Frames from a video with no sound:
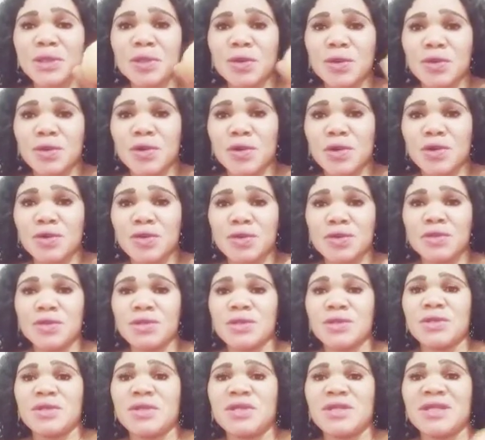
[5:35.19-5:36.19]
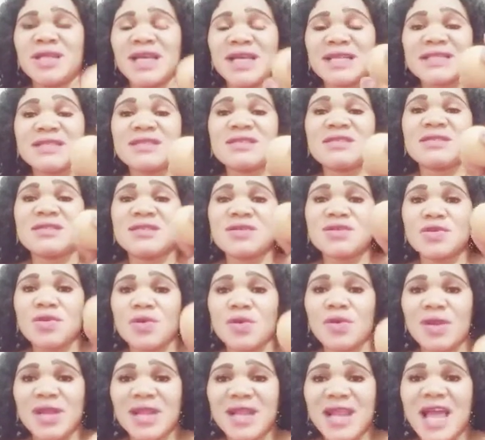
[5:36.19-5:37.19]
luck that is in
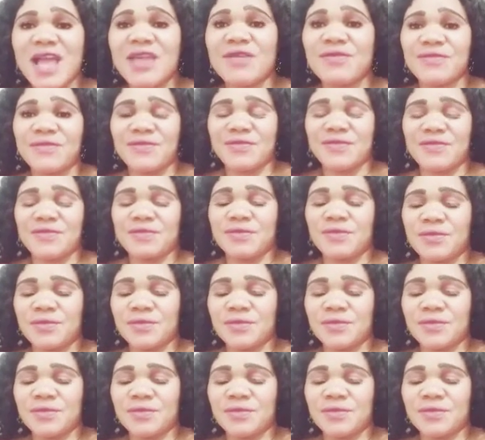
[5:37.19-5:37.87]
your life.